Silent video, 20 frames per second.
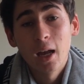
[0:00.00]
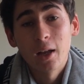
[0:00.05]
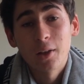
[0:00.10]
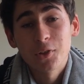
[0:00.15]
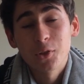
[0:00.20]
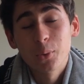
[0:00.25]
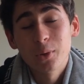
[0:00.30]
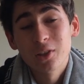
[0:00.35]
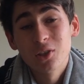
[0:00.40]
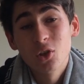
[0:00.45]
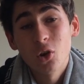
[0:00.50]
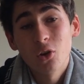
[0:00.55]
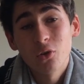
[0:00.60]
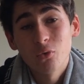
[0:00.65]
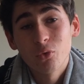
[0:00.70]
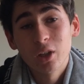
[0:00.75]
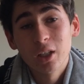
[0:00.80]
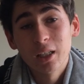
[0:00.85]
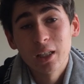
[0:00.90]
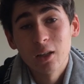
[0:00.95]
So it's not
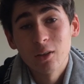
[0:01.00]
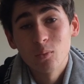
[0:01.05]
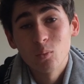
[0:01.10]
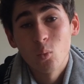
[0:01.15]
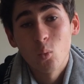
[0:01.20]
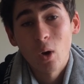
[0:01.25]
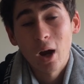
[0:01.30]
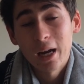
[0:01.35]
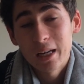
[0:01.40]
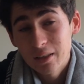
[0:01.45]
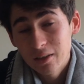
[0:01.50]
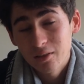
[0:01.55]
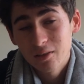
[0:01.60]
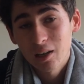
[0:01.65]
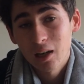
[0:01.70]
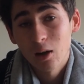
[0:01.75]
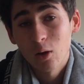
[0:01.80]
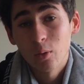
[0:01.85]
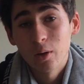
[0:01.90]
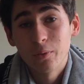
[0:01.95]
really a way to
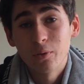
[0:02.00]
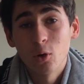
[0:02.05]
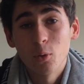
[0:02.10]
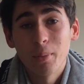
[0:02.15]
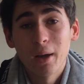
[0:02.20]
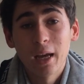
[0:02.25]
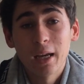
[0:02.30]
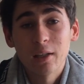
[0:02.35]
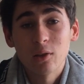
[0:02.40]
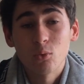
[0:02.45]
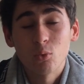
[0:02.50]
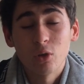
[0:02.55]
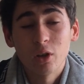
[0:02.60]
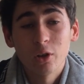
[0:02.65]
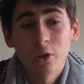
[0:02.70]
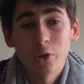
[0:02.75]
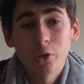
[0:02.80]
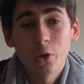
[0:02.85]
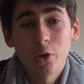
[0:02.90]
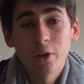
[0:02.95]
tell if your bag is
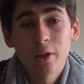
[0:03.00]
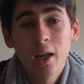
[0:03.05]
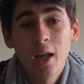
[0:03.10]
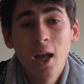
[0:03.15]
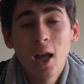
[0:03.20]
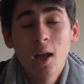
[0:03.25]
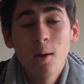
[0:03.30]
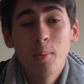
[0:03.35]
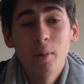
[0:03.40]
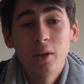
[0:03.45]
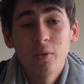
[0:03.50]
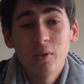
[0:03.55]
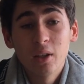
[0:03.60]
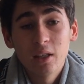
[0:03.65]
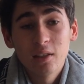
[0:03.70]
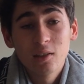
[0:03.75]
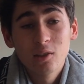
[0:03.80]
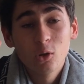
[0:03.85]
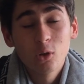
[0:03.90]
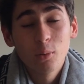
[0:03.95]
real or not. But if
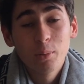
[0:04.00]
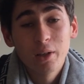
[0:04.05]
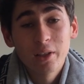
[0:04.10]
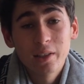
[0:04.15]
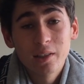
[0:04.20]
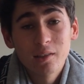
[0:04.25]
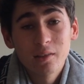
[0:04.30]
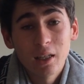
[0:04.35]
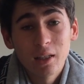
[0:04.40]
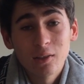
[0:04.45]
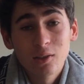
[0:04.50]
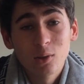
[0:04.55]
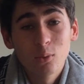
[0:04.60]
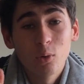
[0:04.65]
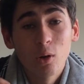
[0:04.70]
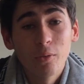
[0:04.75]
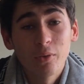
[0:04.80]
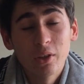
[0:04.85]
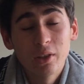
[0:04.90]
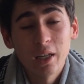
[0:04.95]
there's still a bit of
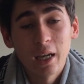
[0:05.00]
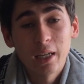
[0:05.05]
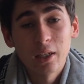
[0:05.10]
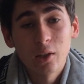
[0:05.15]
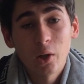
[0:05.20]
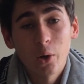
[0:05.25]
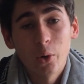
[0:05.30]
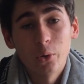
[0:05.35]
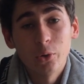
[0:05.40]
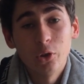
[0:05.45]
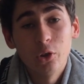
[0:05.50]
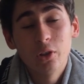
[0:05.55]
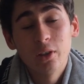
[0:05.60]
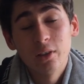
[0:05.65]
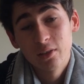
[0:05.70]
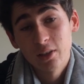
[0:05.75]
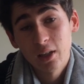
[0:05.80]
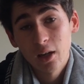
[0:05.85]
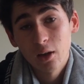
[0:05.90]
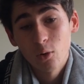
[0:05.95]
stencil of the date code, you
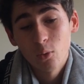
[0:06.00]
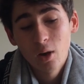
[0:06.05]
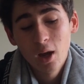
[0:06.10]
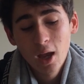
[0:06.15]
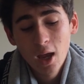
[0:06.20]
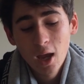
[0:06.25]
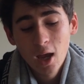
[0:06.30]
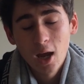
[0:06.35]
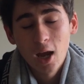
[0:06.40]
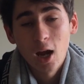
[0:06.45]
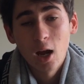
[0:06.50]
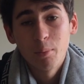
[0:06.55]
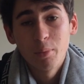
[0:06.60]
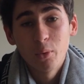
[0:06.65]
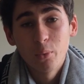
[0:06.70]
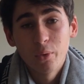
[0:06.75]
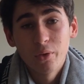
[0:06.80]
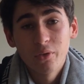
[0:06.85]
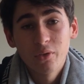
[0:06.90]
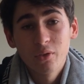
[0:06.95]
tell.
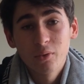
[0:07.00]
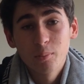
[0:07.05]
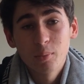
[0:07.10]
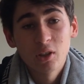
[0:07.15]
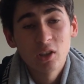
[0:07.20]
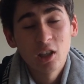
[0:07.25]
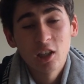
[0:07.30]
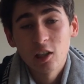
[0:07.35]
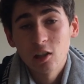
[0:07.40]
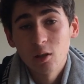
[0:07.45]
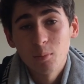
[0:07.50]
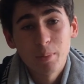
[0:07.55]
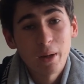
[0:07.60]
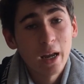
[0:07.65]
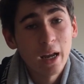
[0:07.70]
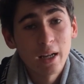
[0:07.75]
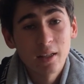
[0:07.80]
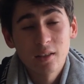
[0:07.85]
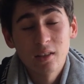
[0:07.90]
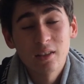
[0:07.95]
But with particular
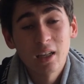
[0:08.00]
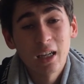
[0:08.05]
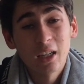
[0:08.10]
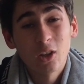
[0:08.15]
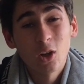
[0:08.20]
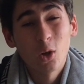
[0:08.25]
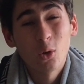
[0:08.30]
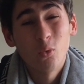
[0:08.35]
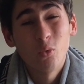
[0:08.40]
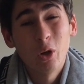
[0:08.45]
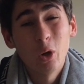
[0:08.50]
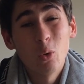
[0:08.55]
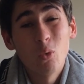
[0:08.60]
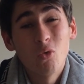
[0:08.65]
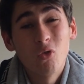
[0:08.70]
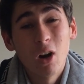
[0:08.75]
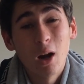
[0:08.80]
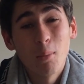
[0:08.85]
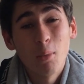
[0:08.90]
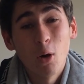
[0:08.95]
bags, the date code will
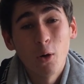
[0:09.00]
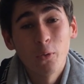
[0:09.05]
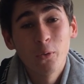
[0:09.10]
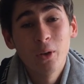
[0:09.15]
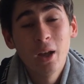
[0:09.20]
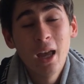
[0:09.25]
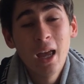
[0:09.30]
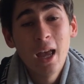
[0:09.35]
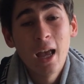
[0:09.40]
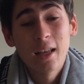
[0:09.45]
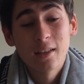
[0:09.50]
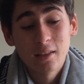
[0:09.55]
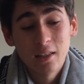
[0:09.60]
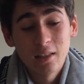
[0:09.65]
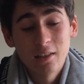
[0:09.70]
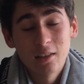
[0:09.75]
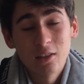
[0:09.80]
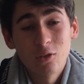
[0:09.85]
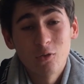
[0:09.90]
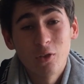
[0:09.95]
rub off, as it
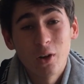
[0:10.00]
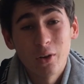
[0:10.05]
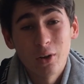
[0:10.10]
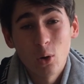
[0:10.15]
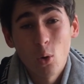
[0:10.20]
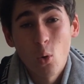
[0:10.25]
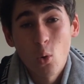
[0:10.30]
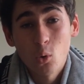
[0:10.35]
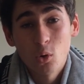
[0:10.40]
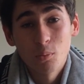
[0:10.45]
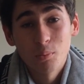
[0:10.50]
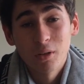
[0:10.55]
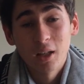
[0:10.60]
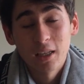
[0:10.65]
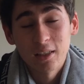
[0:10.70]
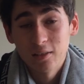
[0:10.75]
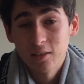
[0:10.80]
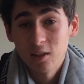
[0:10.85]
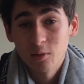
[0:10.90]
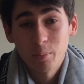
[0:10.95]
is in a very awkward
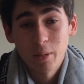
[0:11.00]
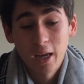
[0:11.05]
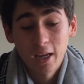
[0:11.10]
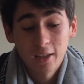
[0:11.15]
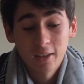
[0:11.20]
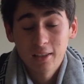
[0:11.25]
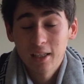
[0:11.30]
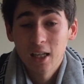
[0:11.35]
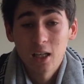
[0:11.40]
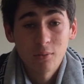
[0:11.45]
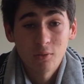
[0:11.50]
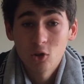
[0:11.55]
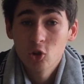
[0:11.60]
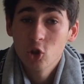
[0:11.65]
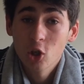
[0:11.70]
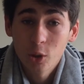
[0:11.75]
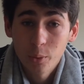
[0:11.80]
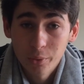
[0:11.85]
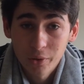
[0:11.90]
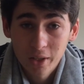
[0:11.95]
place in this bag. I can't even
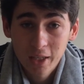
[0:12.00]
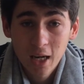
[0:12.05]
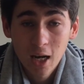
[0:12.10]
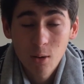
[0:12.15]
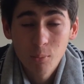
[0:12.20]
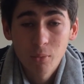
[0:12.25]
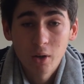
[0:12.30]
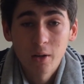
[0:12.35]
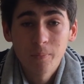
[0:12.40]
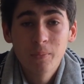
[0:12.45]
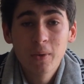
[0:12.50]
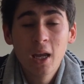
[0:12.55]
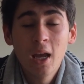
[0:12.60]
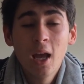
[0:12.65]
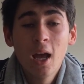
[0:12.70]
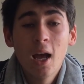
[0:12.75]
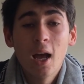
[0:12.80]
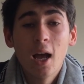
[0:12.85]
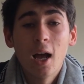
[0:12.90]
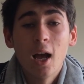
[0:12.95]
show you on the camera,
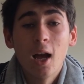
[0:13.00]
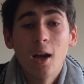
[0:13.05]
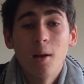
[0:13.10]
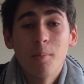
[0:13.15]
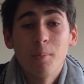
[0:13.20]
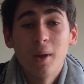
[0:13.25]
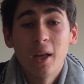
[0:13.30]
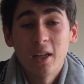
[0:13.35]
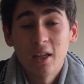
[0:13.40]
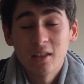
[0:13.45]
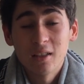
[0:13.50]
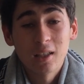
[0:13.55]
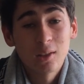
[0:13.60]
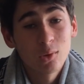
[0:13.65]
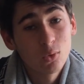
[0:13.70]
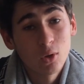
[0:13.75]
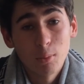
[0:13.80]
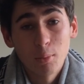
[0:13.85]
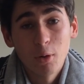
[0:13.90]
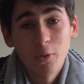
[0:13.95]
and it
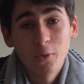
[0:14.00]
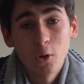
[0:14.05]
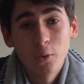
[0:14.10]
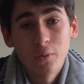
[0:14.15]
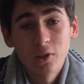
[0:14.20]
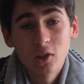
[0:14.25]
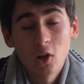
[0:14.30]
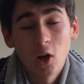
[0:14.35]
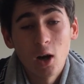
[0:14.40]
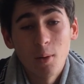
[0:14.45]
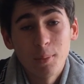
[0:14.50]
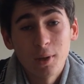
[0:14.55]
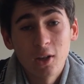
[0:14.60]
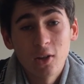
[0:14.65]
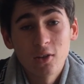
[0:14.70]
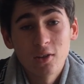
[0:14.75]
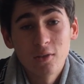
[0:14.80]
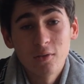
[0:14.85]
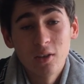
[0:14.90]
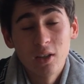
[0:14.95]
does rub off over time
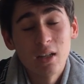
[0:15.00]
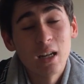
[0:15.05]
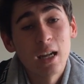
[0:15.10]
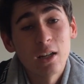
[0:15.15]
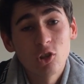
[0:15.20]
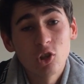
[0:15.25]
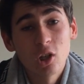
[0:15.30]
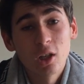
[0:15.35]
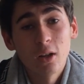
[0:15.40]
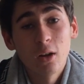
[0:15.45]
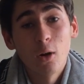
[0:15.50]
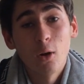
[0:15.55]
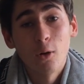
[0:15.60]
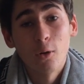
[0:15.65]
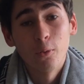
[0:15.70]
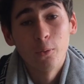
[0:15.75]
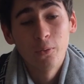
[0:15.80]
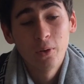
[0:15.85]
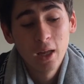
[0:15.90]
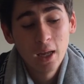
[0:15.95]
because of the nature
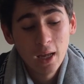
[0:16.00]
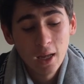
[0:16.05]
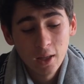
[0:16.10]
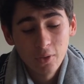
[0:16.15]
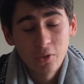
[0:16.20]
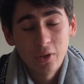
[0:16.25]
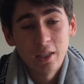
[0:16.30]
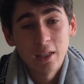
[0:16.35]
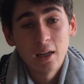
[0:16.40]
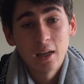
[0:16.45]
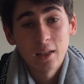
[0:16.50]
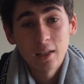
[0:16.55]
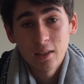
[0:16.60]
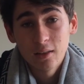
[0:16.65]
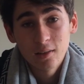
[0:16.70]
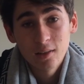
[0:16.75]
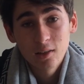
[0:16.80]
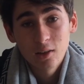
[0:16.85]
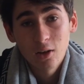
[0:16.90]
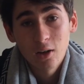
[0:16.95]
of the
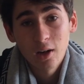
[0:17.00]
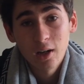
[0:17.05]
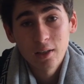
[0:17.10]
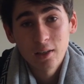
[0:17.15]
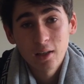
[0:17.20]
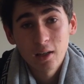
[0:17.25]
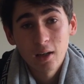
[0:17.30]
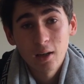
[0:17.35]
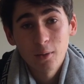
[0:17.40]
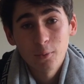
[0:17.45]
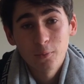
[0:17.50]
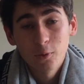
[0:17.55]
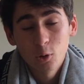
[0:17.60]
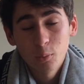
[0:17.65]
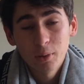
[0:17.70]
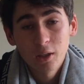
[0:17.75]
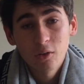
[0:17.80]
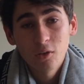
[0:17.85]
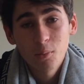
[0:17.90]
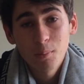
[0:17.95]
inside
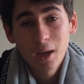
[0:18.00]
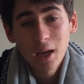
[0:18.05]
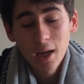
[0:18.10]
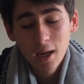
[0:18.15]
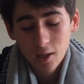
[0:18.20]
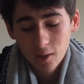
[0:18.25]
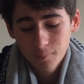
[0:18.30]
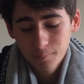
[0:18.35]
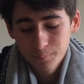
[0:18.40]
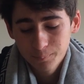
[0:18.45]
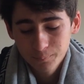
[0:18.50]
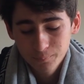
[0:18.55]
filming of the bag.